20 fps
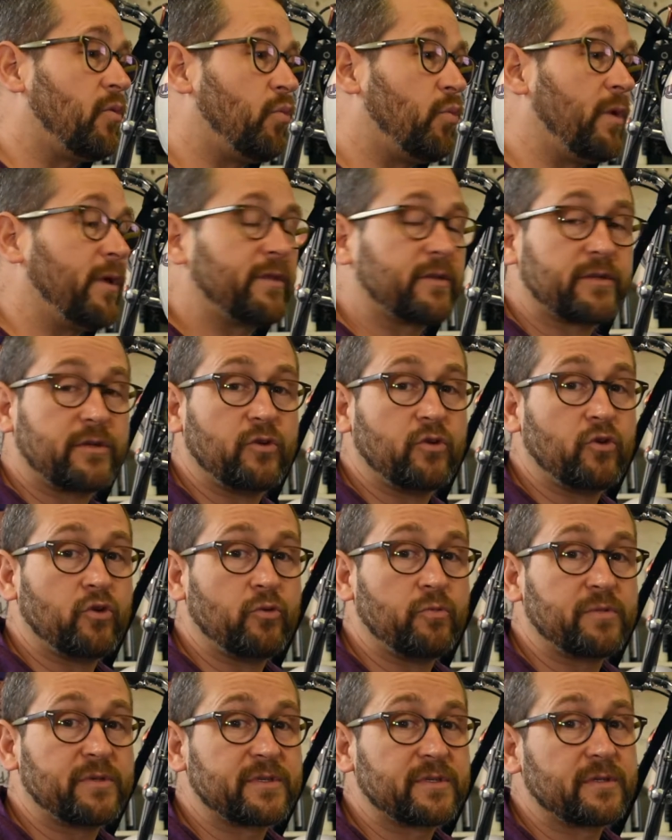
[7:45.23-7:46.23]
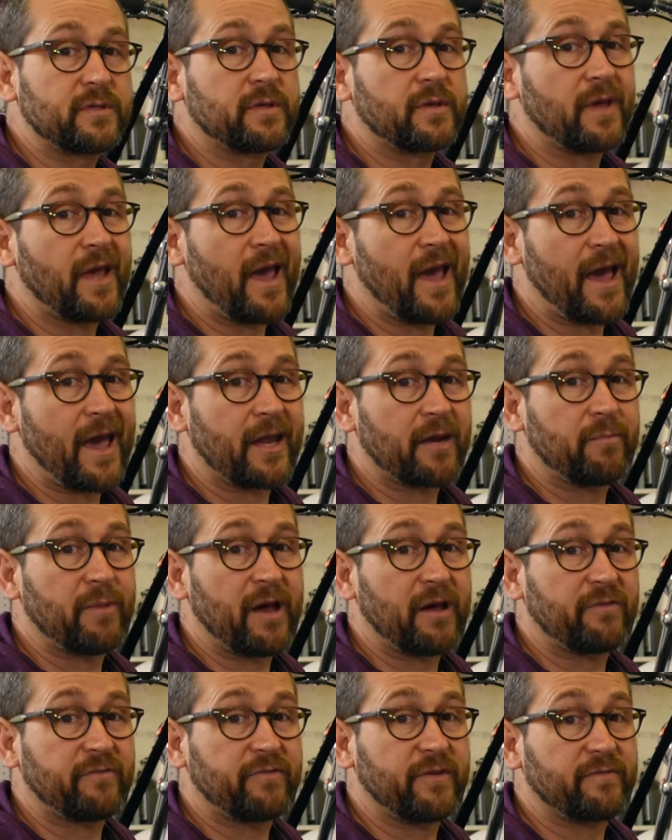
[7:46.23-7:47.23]
with tubes at
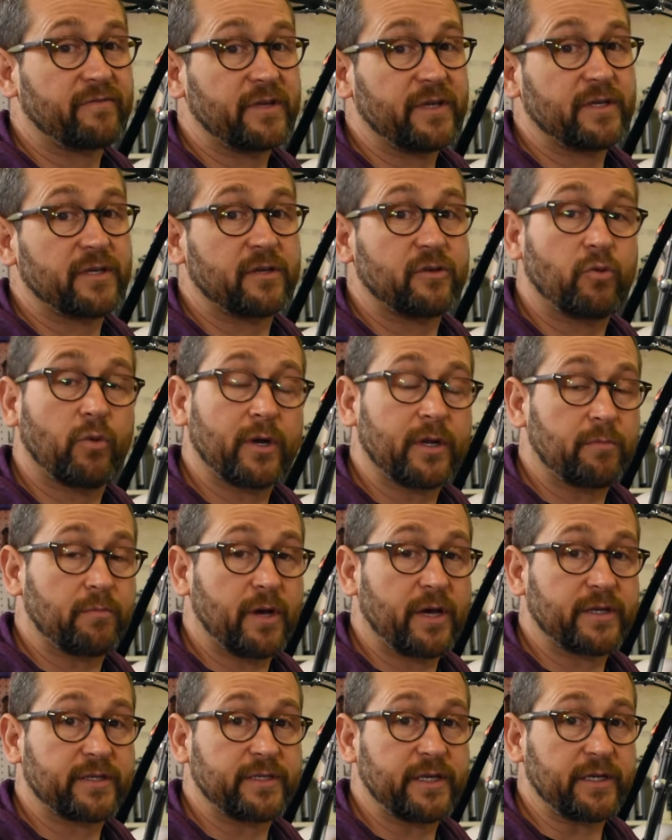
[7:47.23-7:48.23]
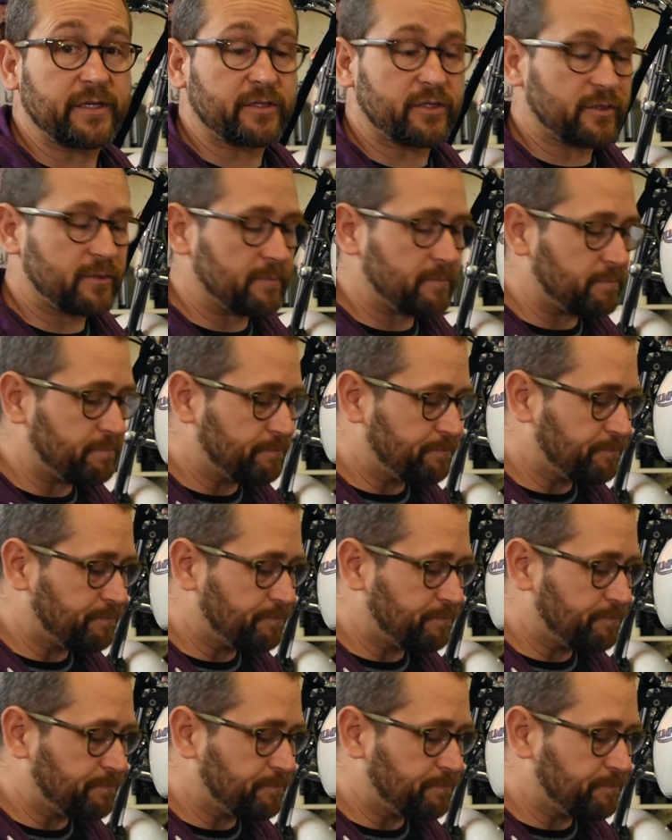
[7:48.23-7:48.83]
about $15 to $20 each.